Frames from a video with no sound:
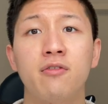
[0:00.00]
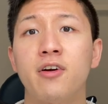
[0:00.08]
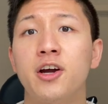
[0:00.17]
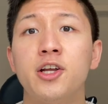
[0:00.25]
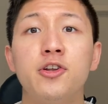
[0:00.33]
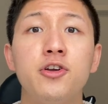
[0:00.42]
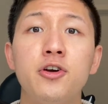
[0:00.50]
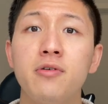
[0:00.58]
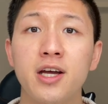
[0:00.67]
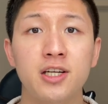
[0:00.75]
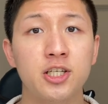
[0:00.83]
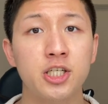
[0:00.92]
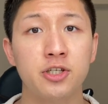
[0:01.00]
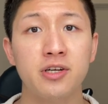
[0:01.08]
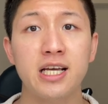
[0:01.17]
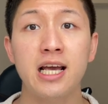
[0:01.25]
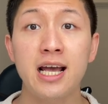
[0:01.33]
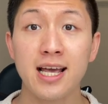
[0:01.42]
very new
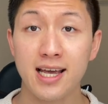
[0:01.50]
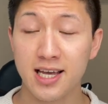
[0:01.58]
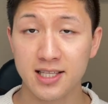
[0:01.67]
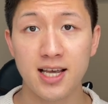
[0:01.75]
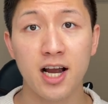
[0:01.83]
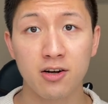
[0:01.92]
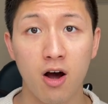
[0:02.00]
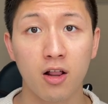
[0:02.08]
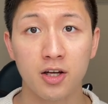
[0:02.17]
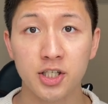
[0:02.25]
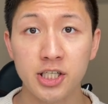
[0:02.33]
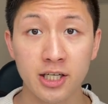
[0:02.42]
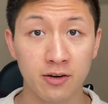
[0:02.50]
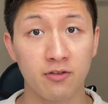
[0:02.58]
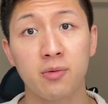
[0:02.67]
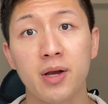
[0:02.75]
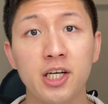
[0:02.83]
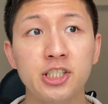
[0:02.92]
industry in technology and
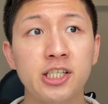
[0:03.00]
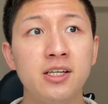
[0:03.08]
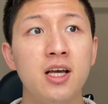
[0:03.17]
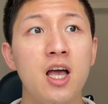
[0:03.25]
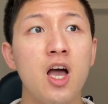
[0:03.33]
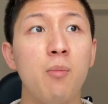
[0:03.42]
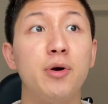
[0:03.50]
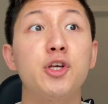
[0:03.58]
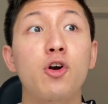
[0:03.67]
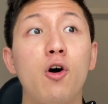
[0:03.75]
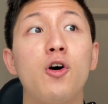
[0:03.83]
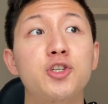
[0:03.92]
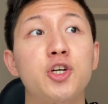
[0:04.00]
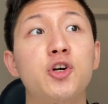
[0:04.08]
information, but you're also